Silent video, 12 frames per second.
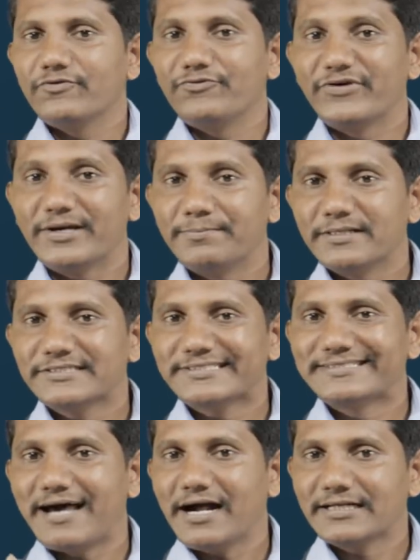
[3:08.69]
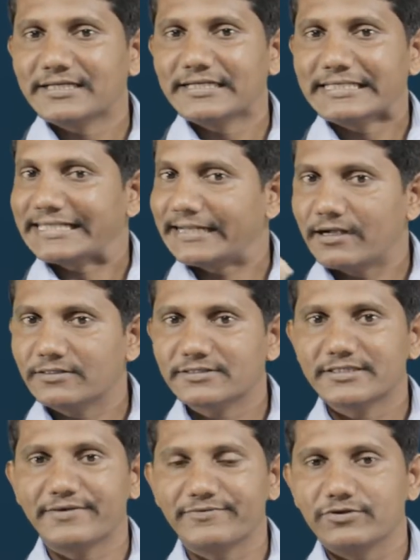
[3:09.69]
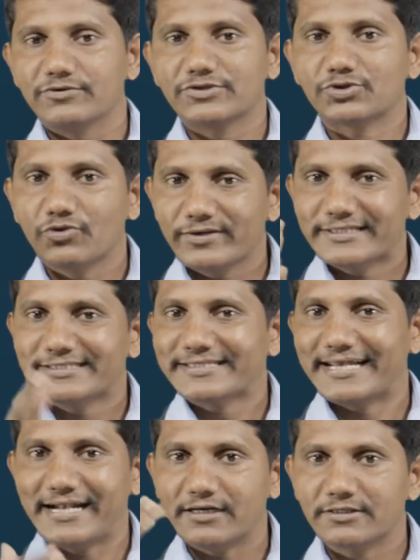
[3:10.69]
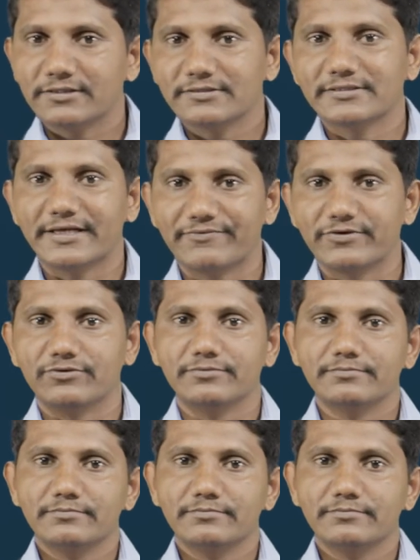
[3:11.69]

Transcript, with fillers: Fables doctrine cannot save you. Stories cannot save you.